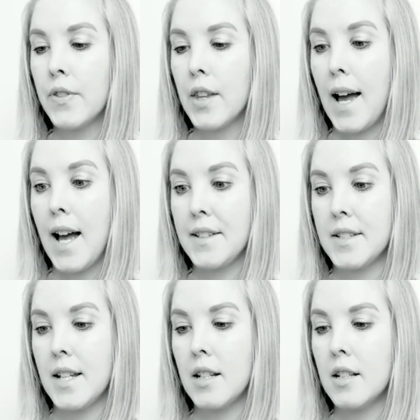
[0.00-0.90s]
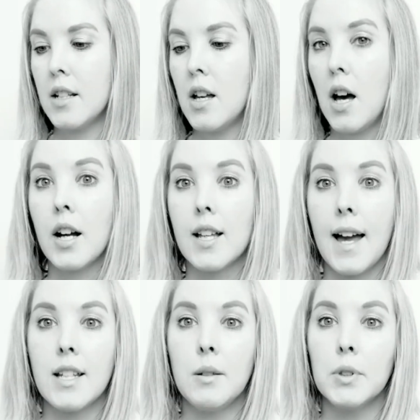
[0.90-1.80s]
I hesitated. Again
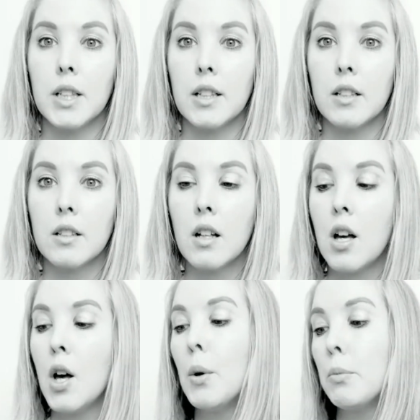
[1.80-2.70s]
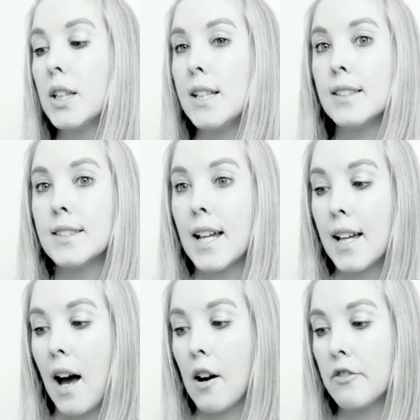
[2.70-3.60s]
he pleaded, "Please take it
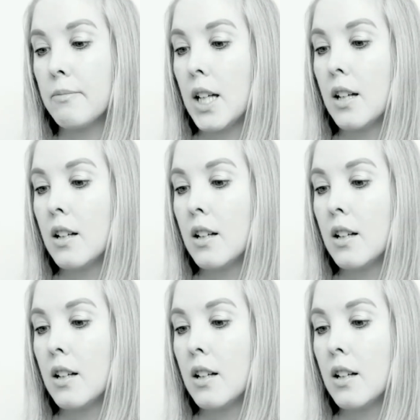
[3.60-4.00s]
out of me."